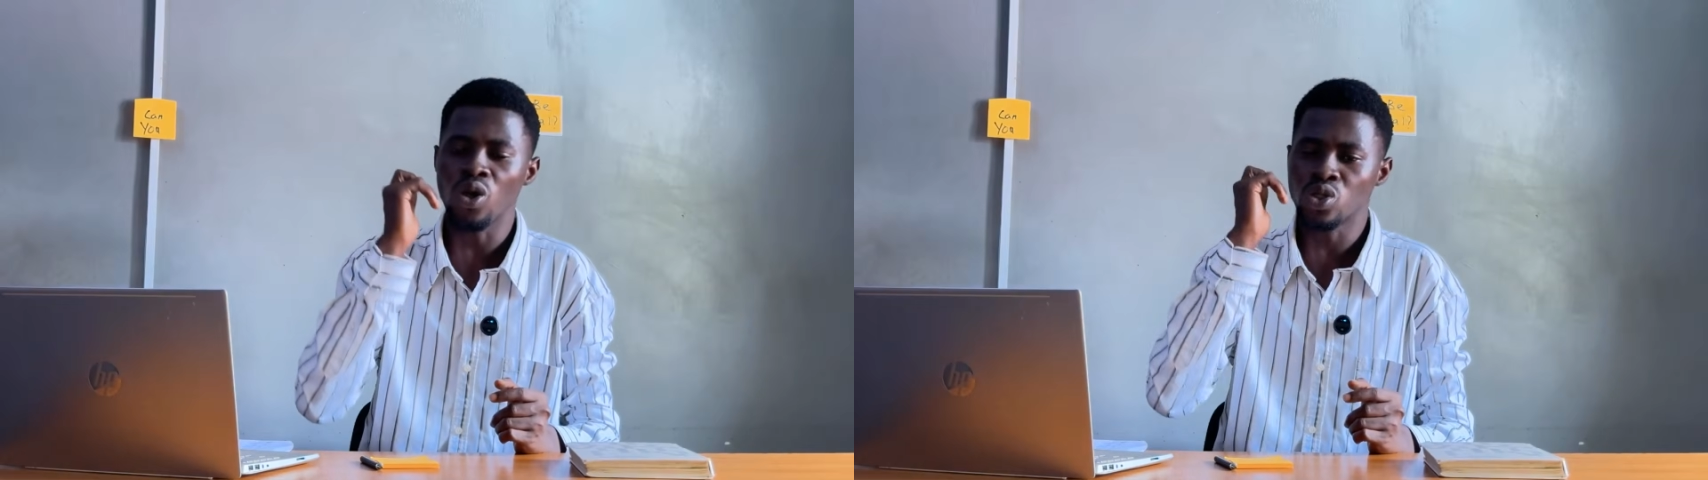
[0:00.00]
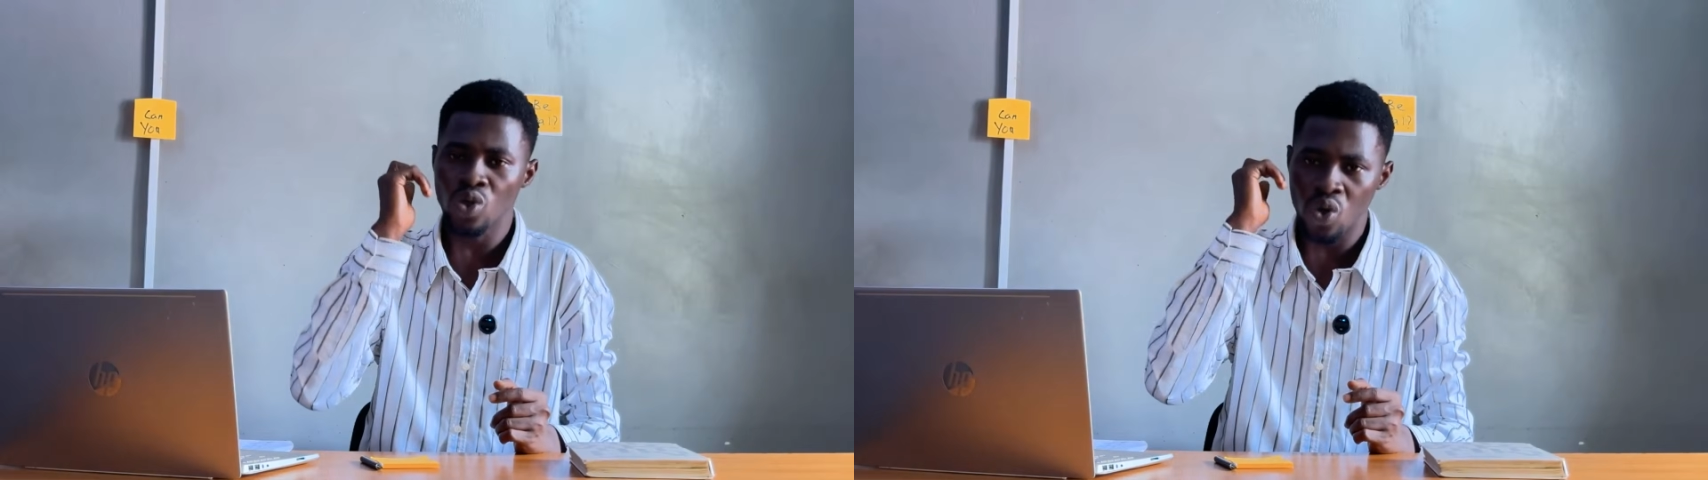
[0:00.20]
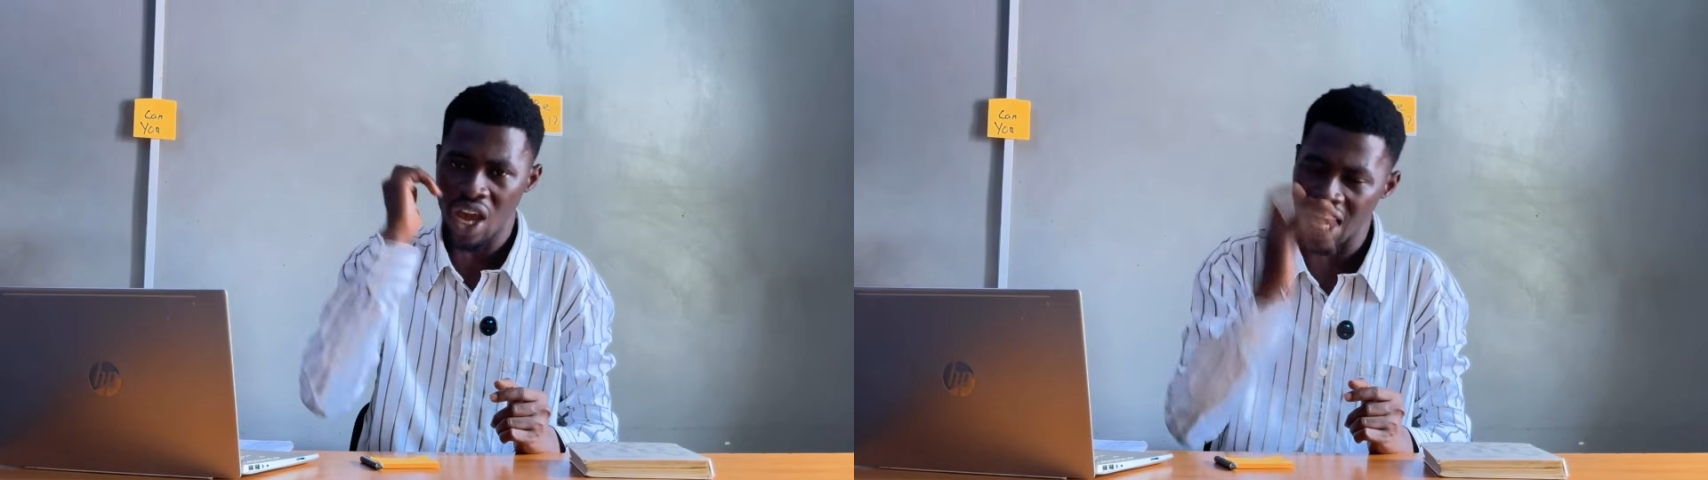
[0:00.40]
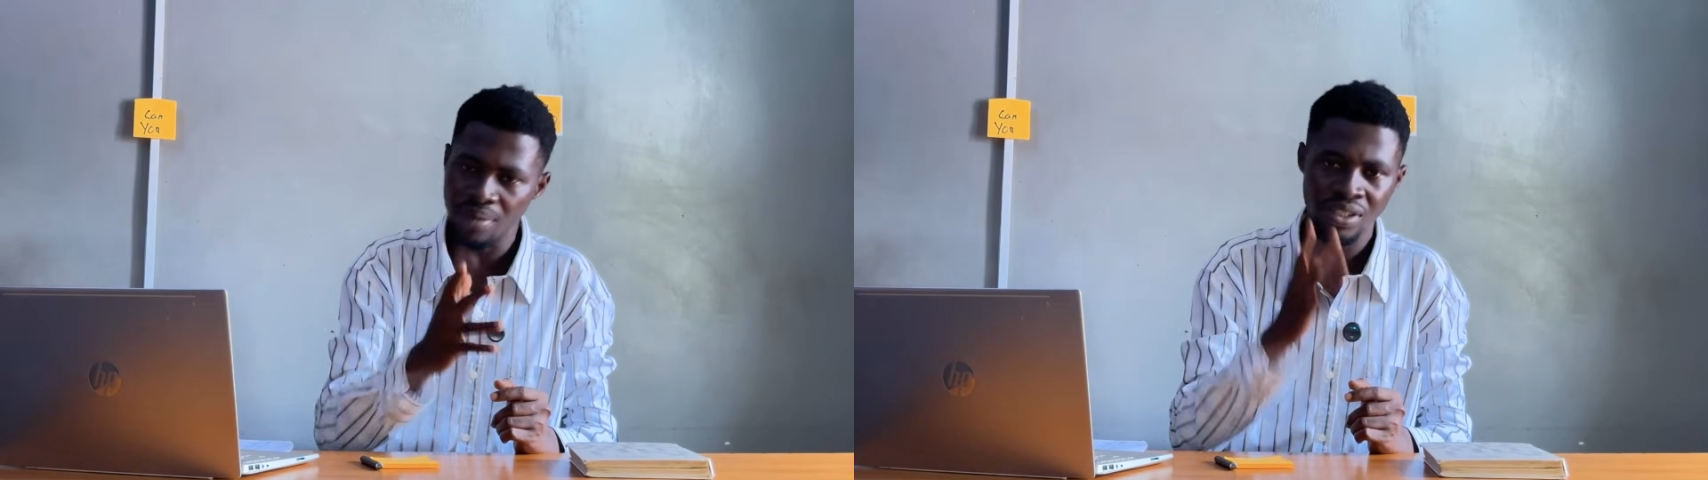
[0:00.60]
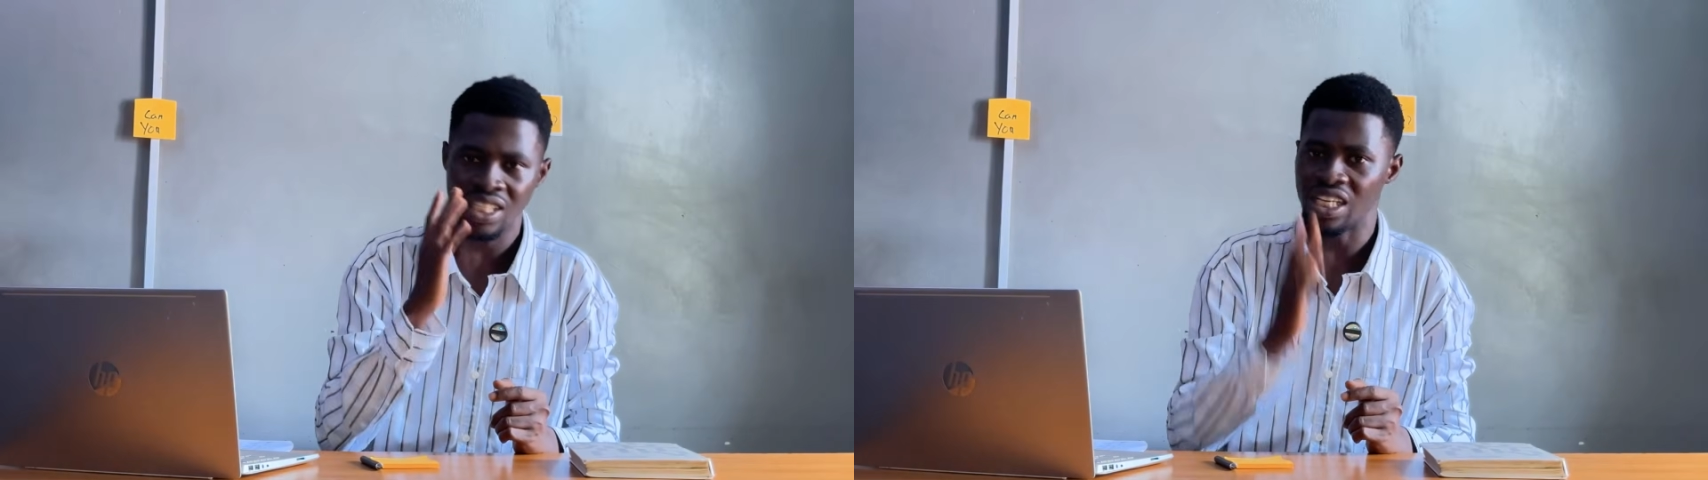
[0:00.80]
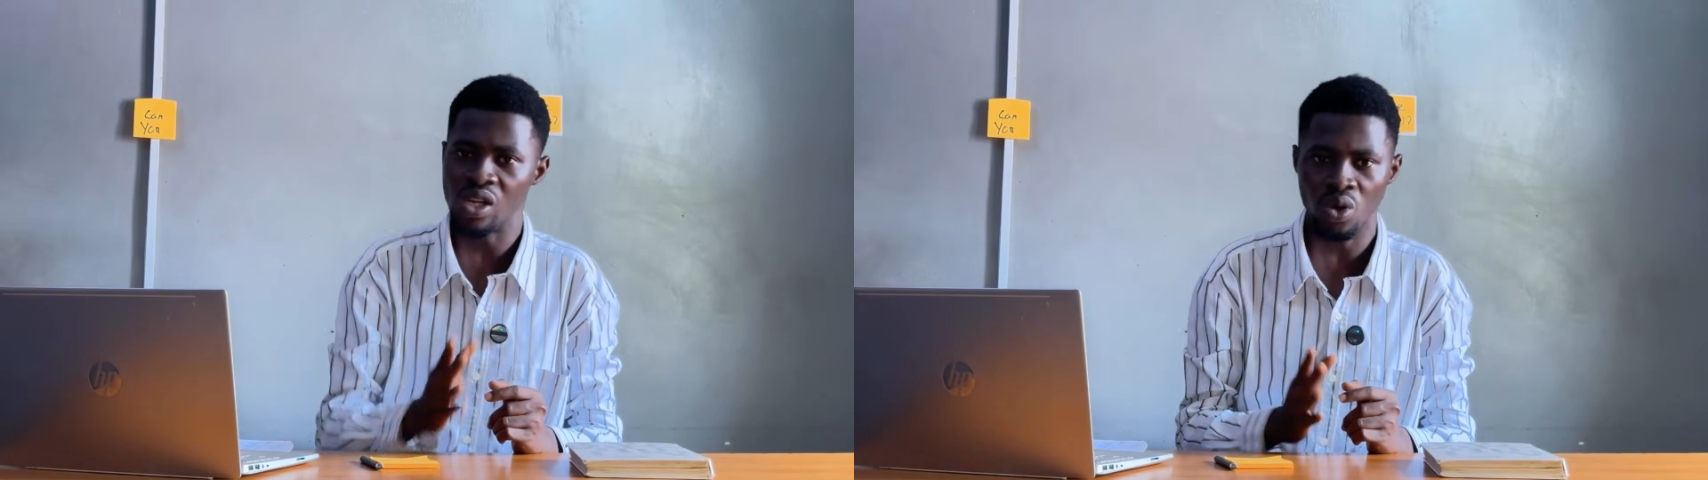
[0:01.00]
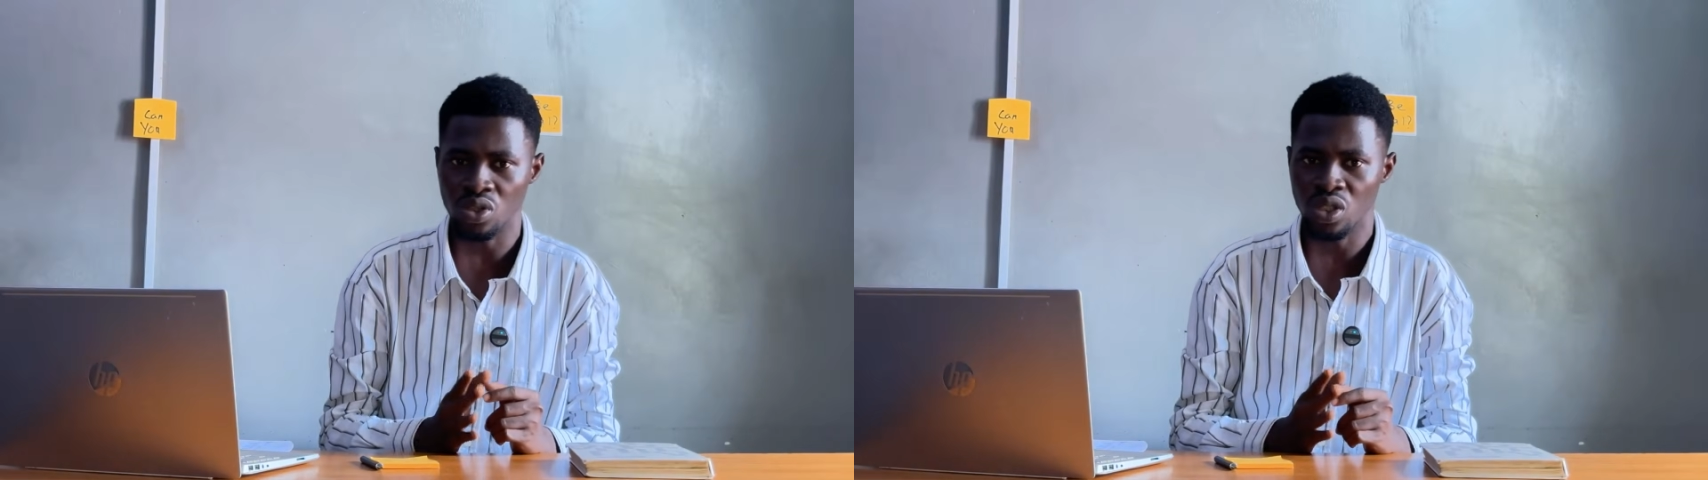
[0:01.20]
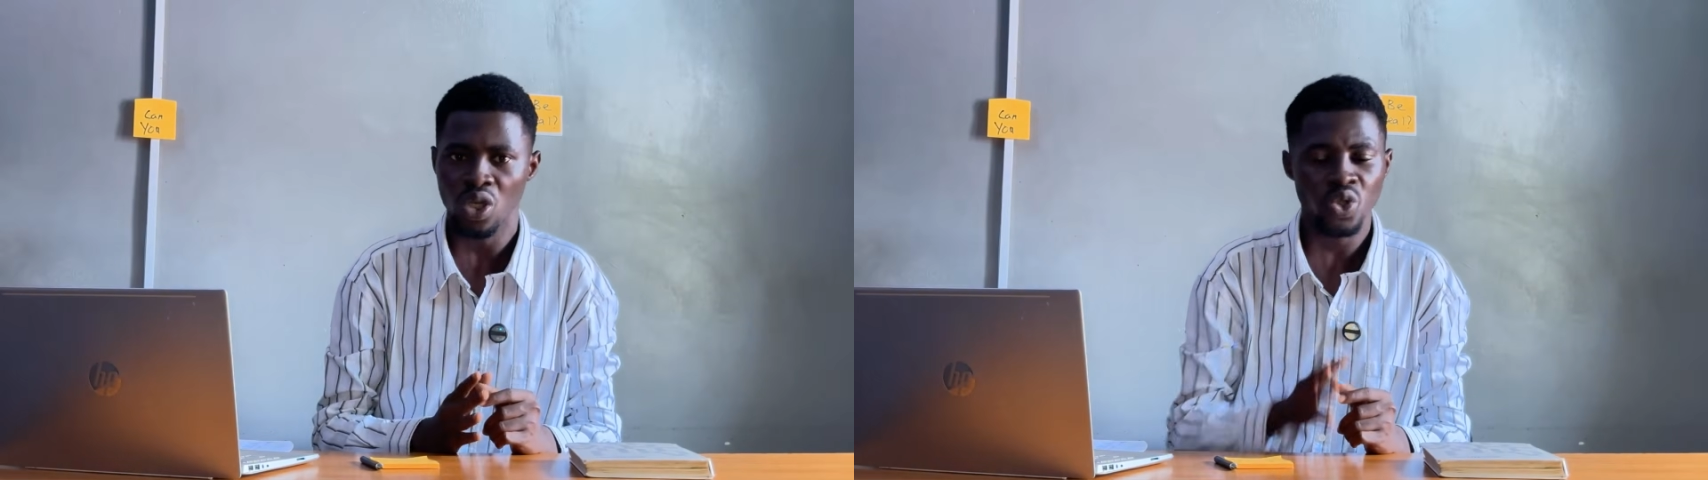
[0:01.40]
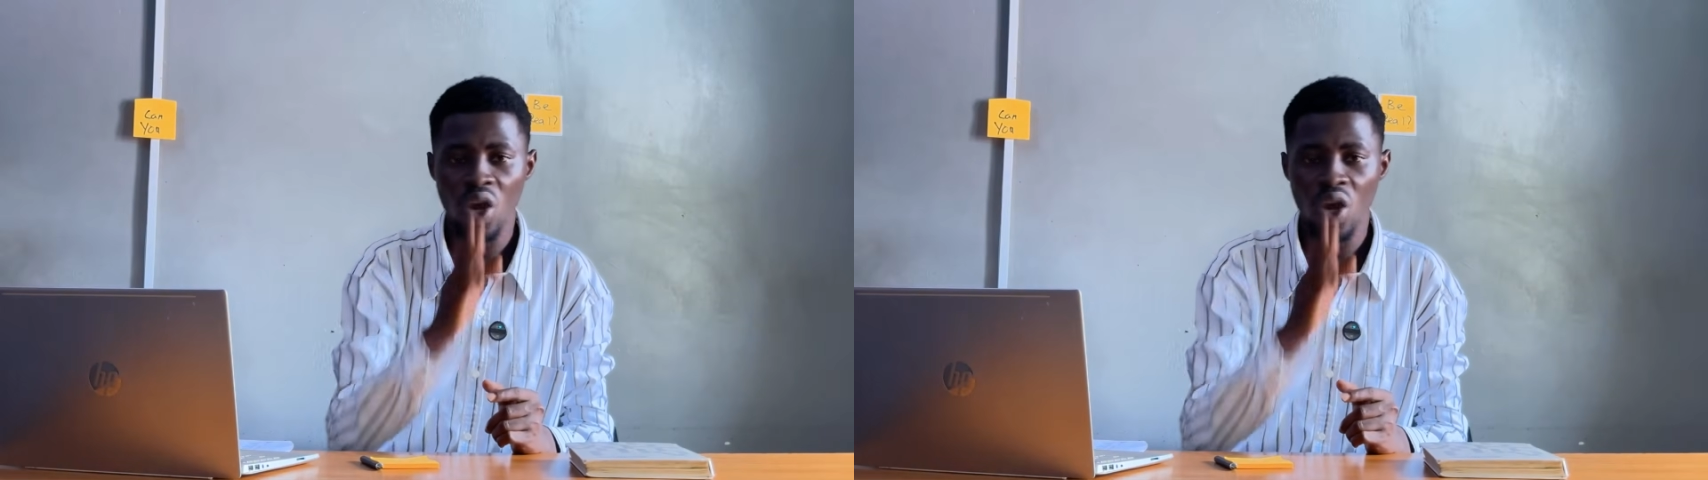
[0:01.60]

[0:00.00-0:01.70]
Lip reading: also helps a lot.